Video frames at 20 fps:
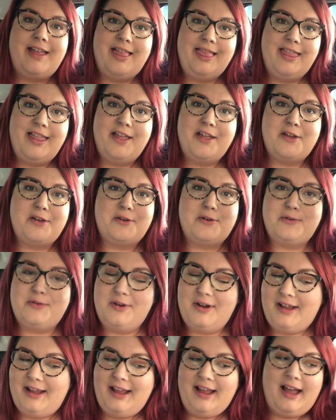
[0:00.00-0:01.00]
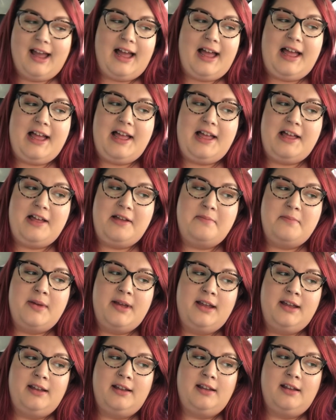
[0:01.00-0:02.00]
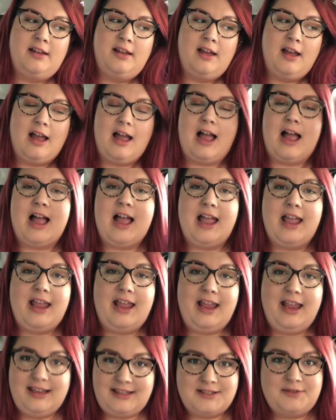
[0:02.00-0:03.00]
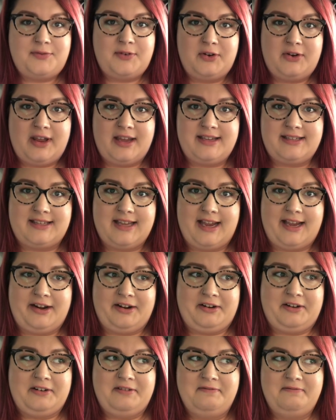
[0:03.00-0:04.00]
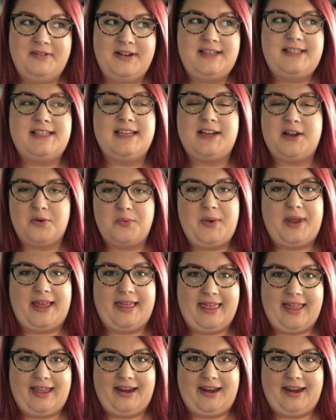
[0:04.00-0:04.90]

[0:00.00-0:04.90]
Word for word: Hello. Um, it's a few days later. It's like a week